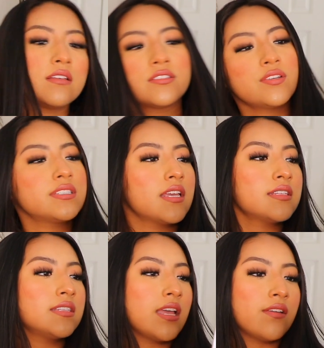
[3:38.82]
So it
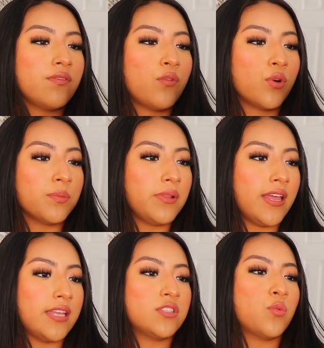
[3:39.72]
does say 4
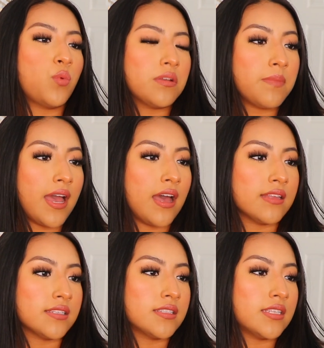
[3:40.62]
plates, 1
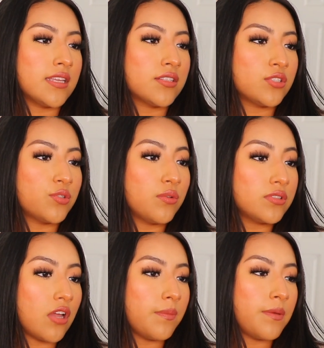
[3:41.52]
pass. It says dual
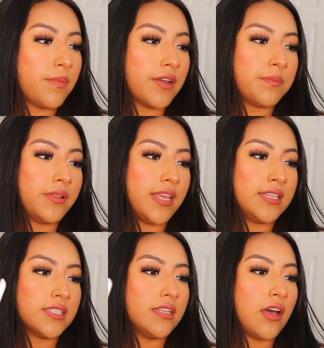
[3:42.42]
top and bottom
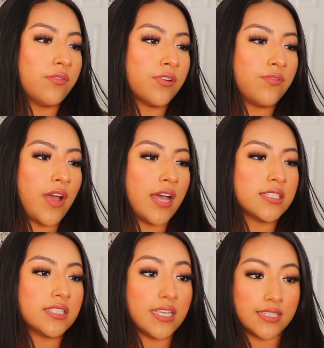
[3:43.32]
plates allow for
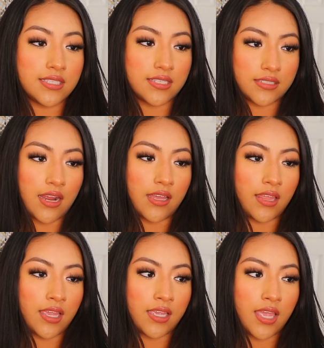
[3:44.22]
fast, easy
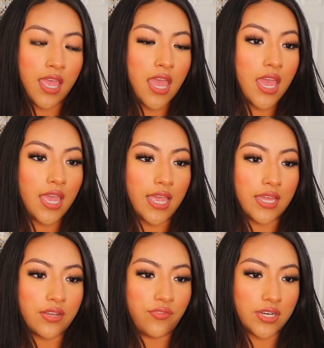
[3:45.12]
styling
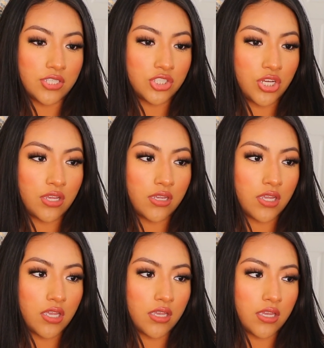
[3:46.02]
and finishing
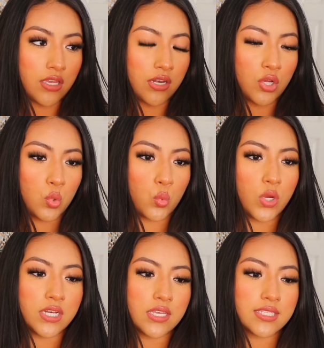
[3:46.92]
in
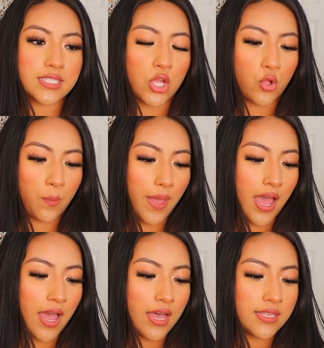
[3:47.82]
1 single
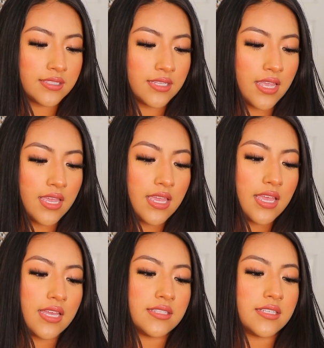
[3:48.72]
pass.
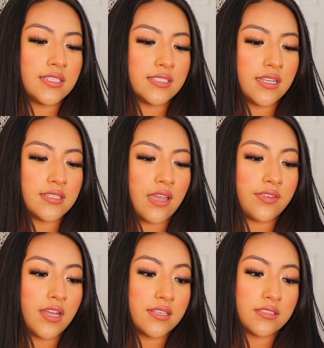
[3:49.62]
It says it does
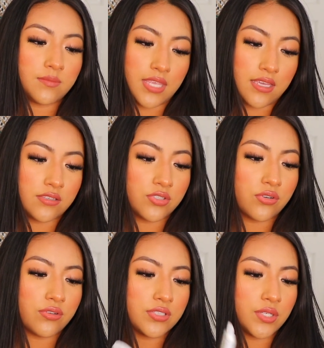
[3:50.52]
have custom heat
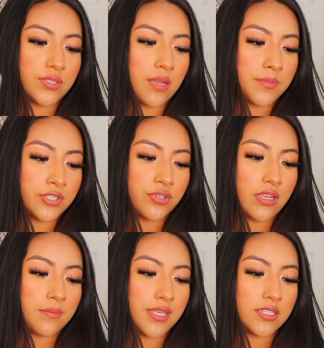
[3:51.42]
control, so temperature
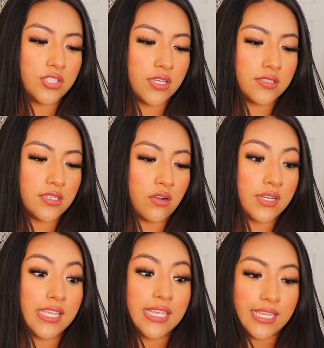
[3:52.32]
can be adjusted on
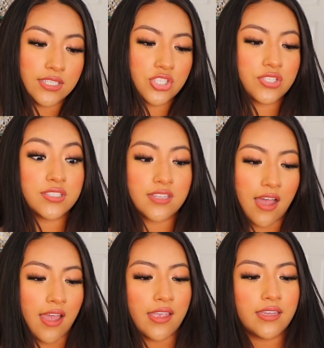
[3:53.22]
each
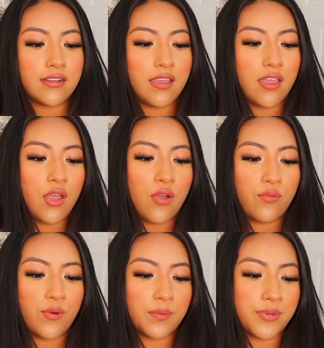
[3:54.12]
side
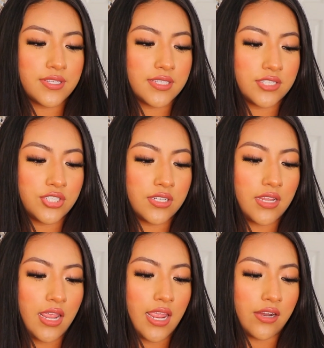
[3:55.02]
for precision
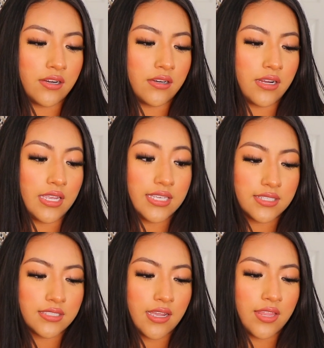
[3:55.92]
hair heat
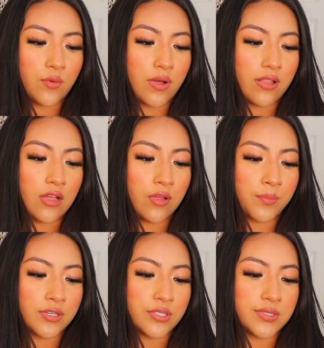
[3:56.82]
styling while
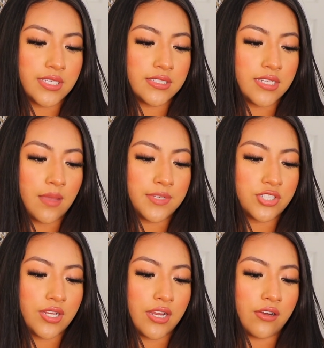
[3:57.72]
help reducing
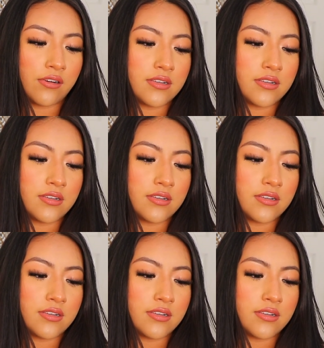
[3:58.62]
damage to hair.